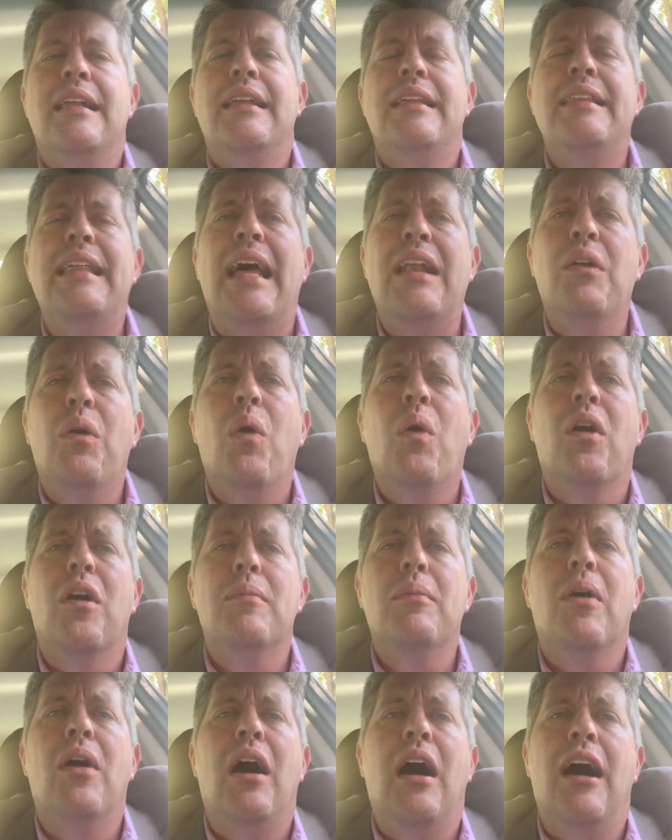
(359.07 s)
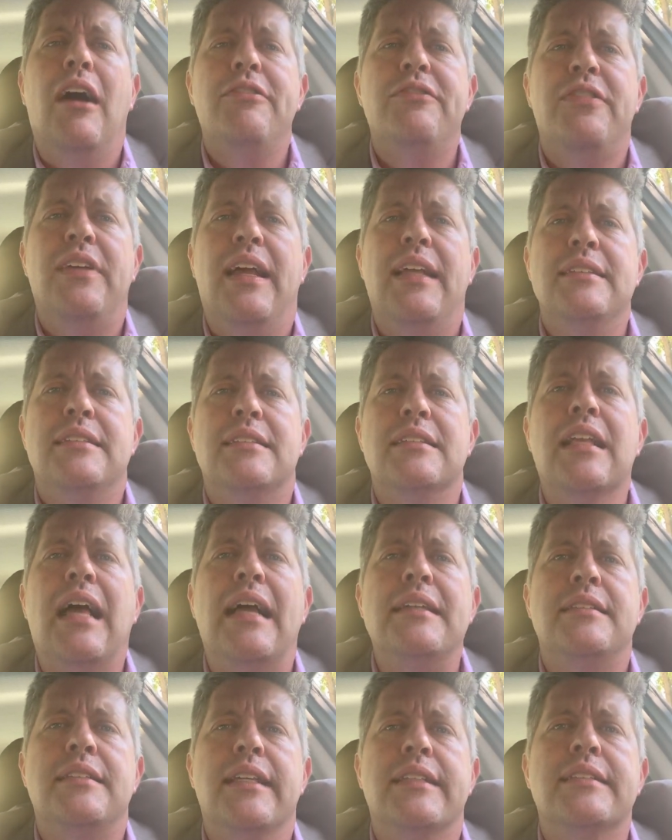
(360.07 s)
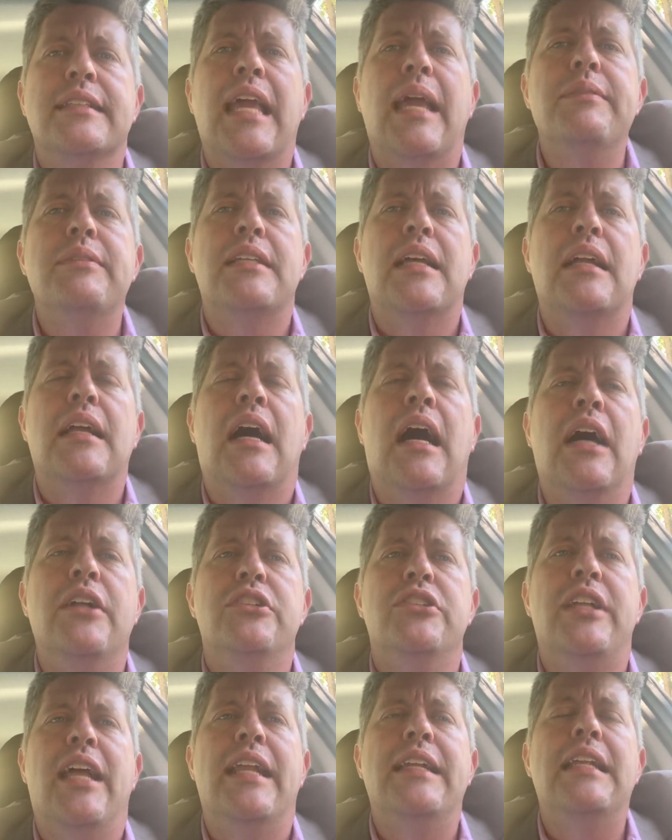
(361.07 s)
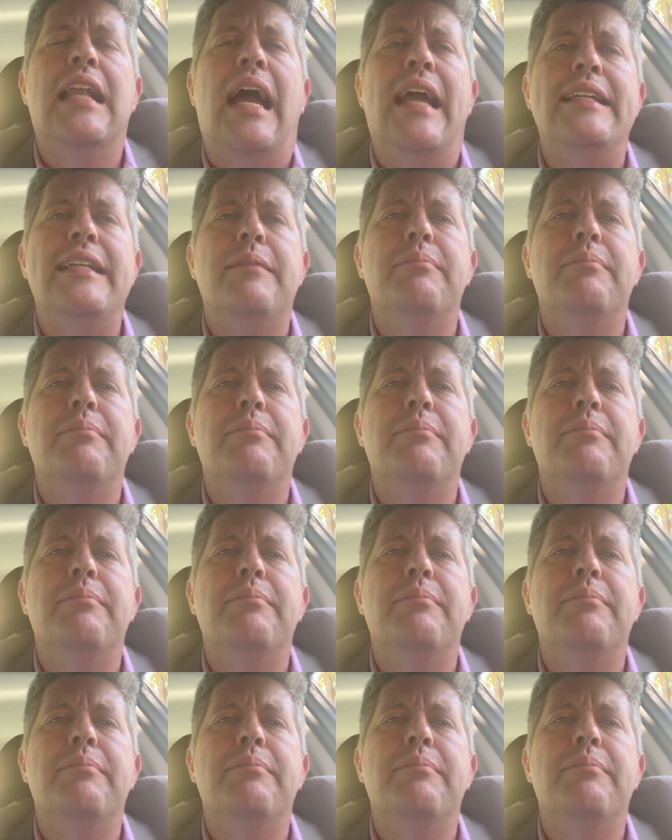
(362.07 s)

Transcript: That horrible offense, last 6 games, had 190